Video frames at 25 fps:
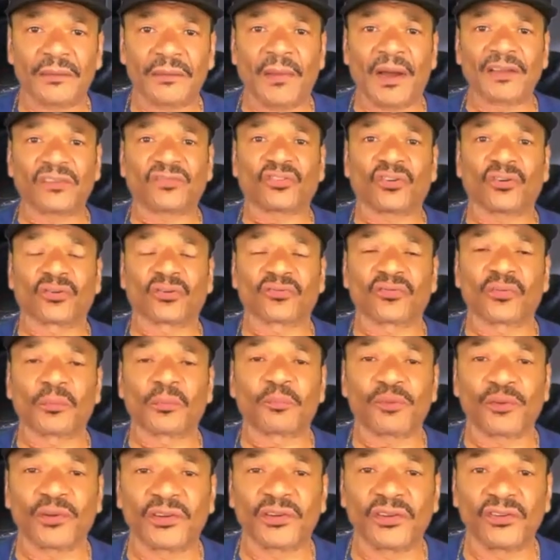I had my
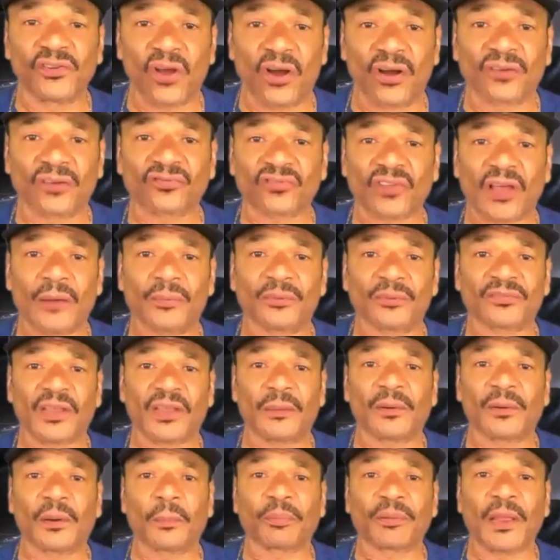children pretty young, so
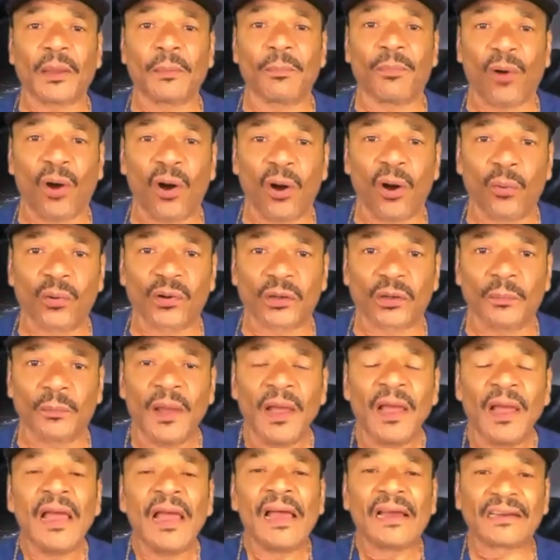I was able to play ball
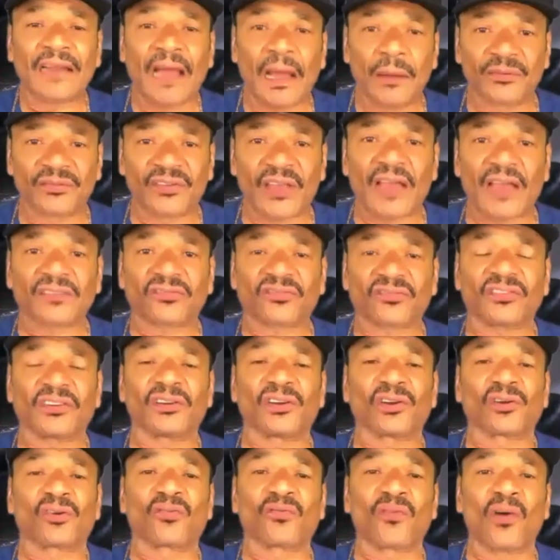with them, and I was
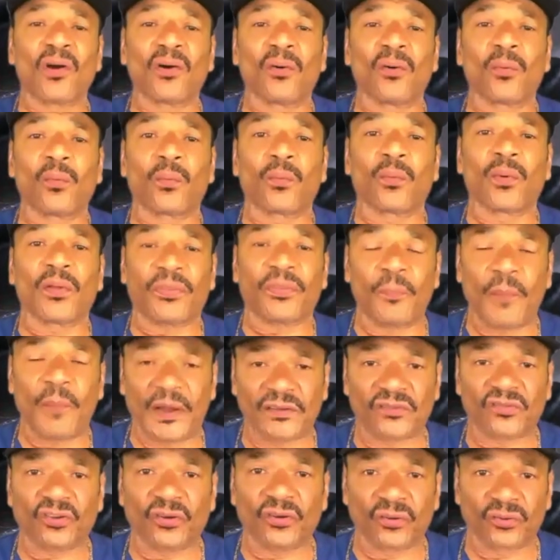actually to grow
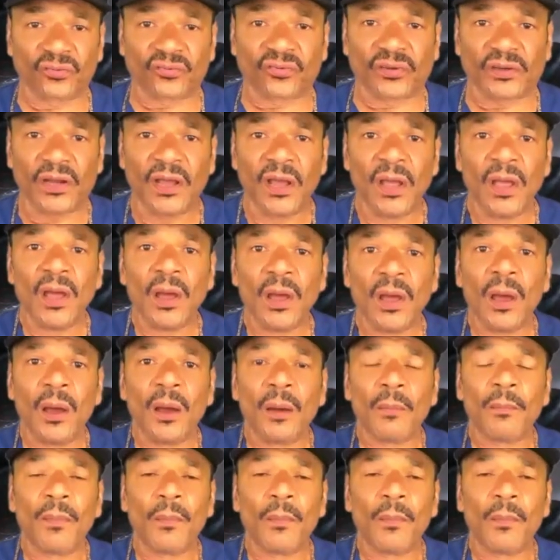with my children.